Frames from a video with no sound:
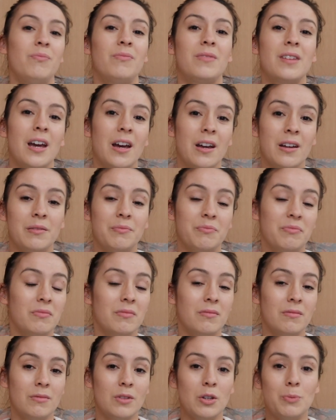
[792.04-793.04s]

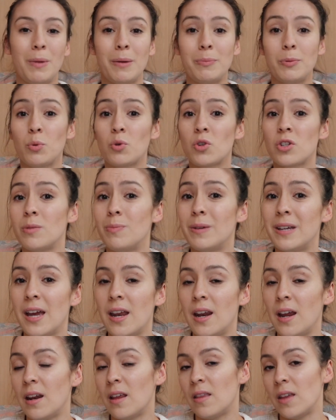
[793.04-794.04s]
you maybe watch the
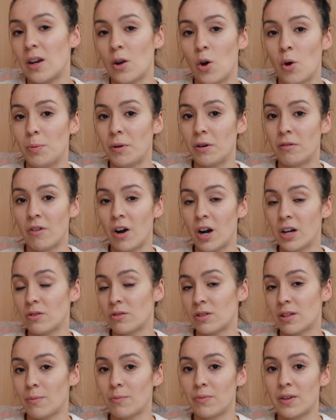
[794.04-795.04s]
beginning and then hop on a ride or
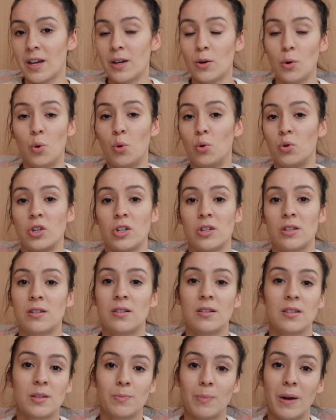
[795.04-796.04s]
something, or
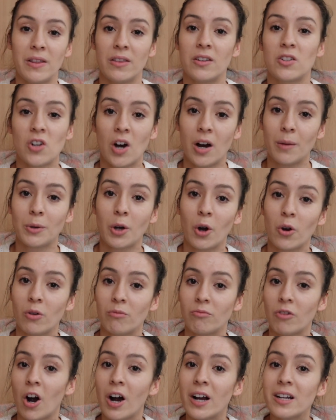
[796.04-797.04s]
just spend the time going
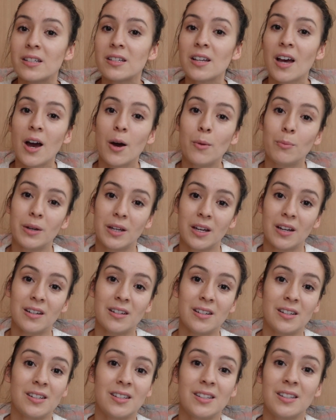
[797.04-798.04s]
on rides,
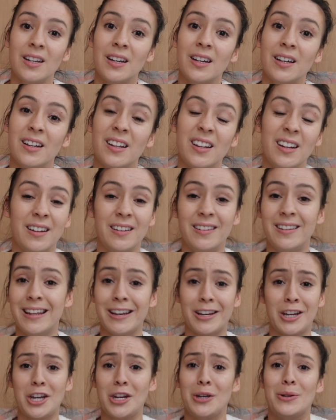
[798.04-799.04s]
because
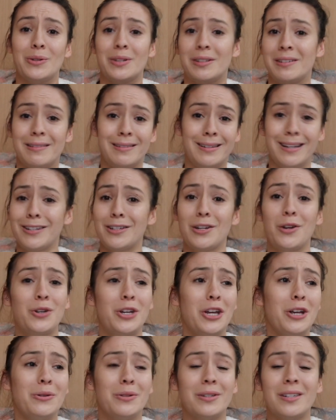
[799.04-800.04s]
the queues, there's no
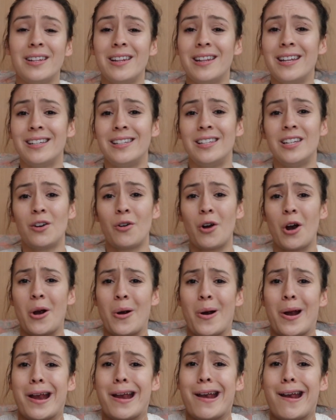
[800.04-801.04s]
queues, there's
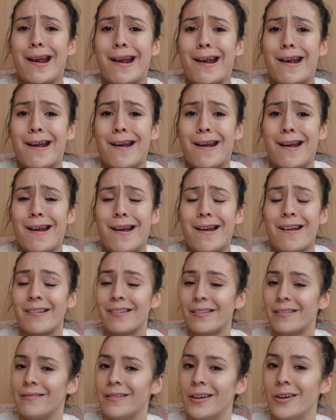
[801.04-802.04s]
0.
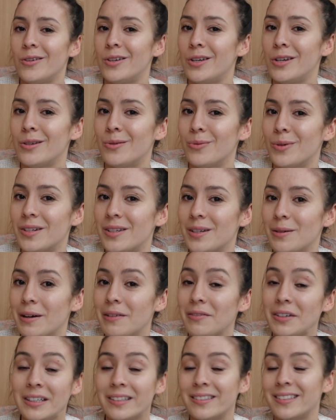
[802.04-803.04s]
No queues
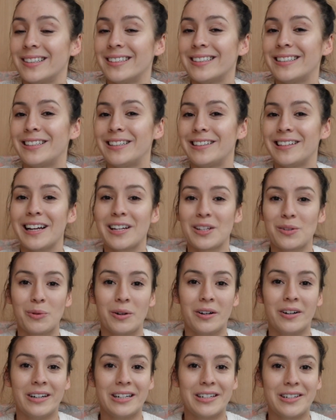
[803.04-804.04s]
whatsoever. That's
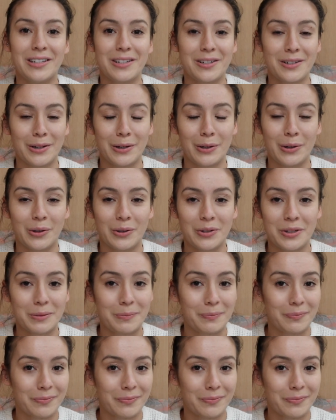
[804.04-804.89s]
what I did a lot.